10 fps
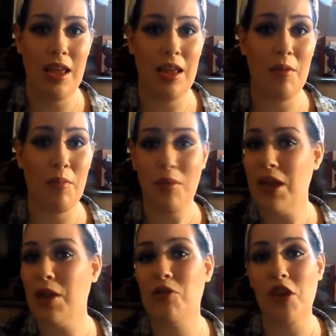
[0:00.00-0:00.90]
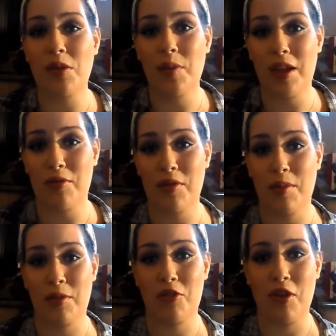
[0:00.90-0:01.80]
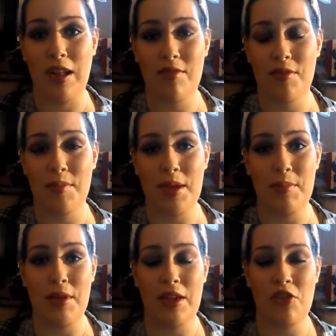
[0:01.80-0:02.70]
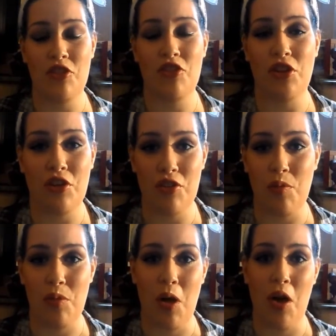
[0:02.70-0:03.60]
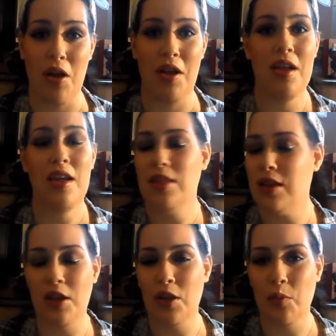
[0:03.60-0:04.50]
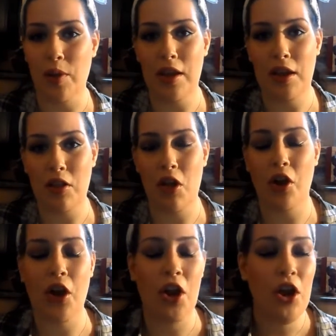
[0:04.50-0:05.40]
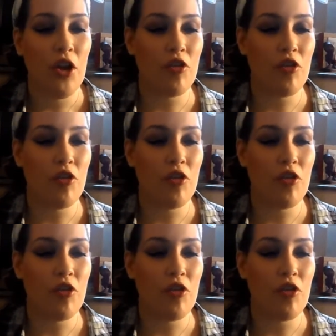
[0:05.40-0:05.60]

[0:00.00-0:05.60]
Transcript: he tried to wait for them to transfer me, but it just took so long that he couldn't wait any longer.